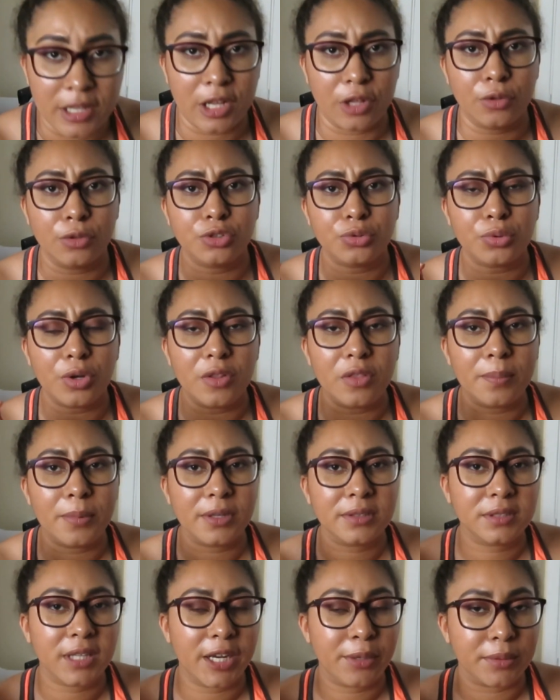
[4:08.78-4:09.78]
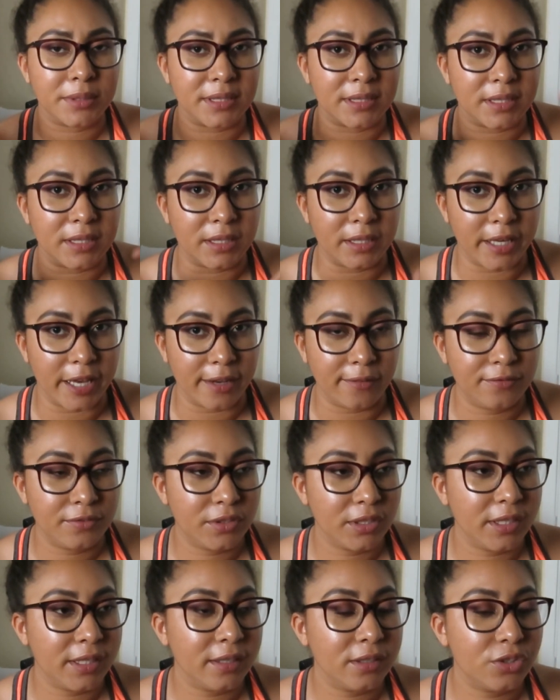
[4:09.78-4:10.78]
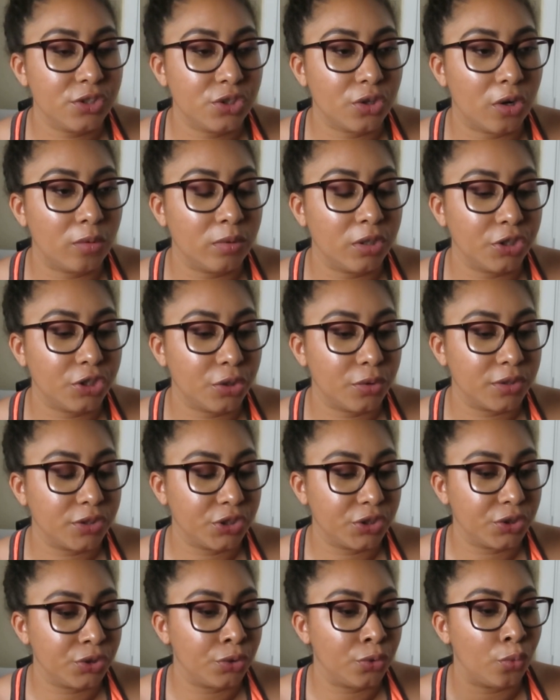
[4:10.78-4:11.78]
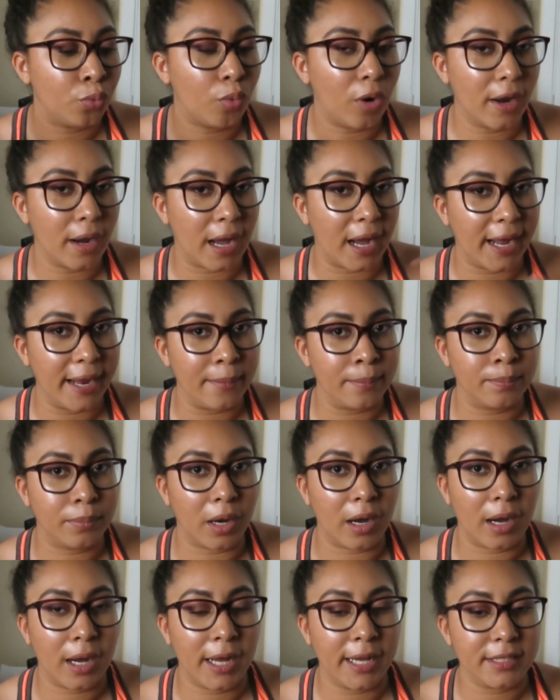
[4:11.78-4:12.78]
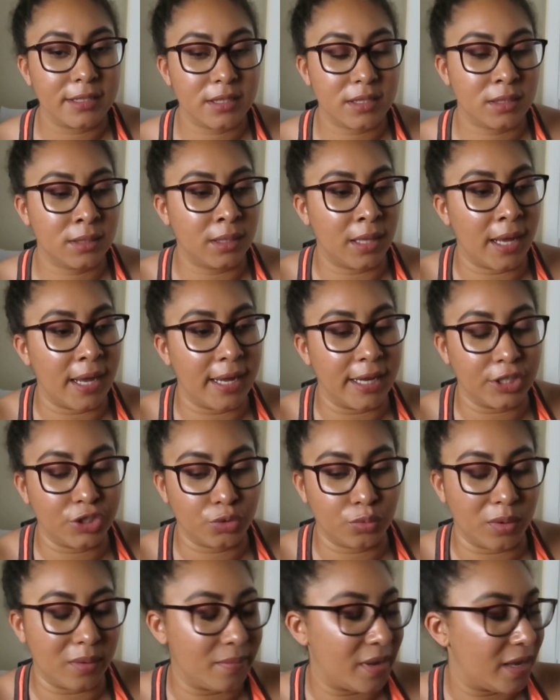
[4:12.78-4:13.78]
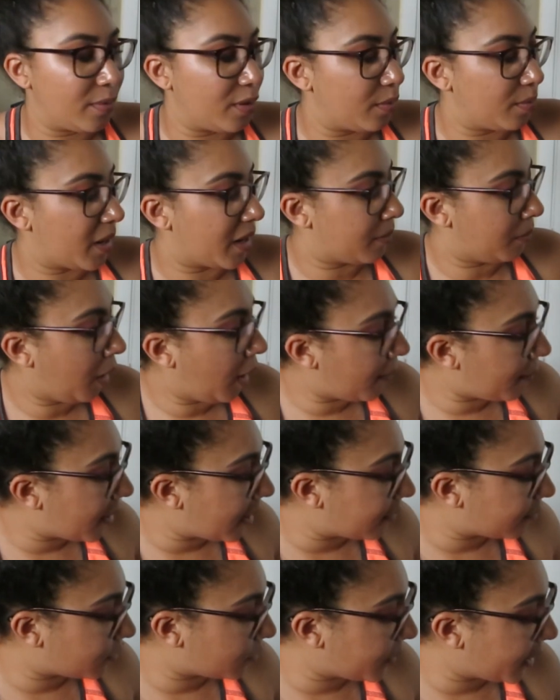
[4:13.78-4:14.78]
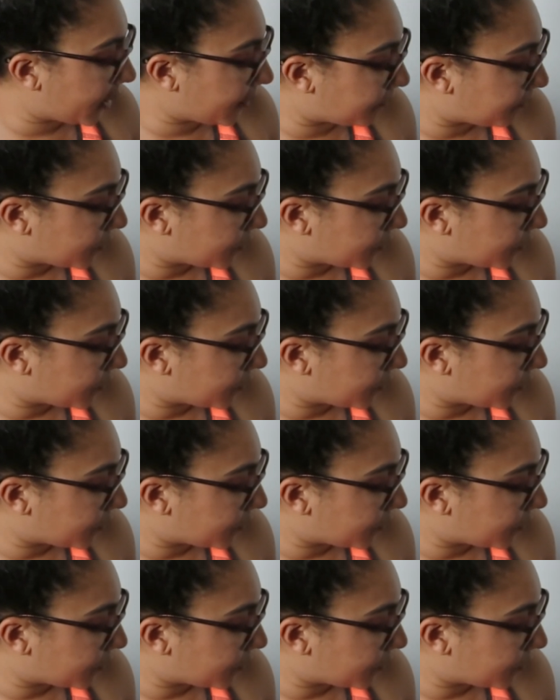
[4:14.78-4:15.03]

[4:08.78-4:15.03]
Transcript: Now, those are all the books I was gifted. So I'm going to go into what I bought / what maybe my mom bought for me.